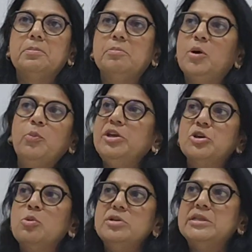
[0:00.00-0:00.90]
But we
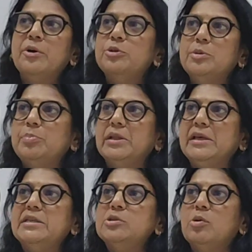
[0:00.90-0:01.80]
don't doubt the
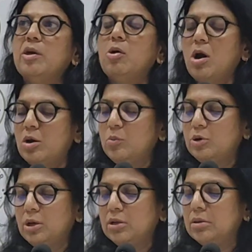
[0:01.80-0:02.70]
police or their hard
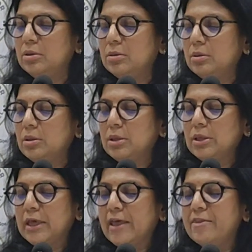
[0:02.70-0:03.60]
work,
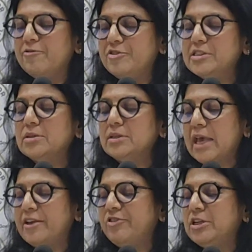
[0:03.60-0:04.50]
and the physical
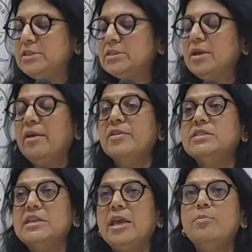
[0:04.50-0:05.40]
evidence and the
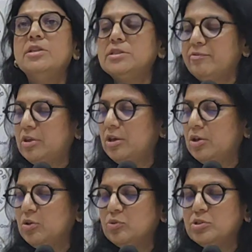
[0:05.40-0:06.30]
statements of the
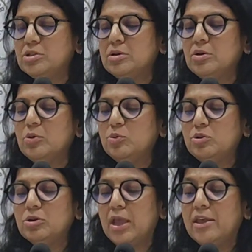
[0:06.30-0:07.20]
accused,
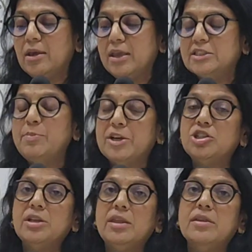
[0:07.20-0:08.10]

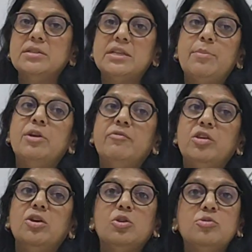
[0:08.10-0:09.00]
especially the statement of
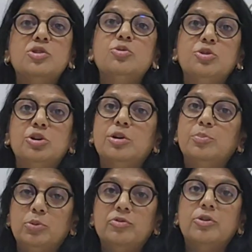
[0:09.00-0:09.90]
the accused who turned
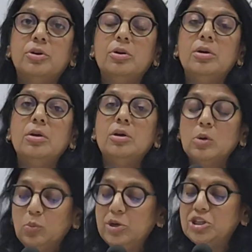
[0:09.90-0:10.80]
approver,
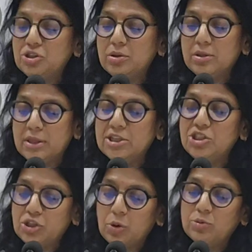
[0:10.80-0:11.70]
this
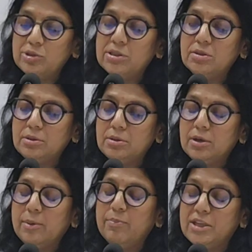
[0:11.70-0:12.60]
is shown
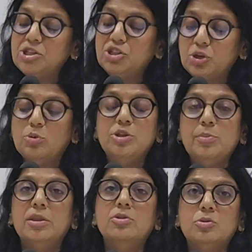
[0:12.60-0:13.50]
to
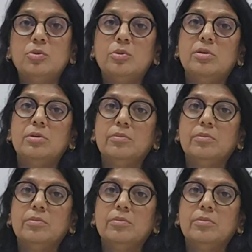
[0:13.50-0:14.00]
be the truth.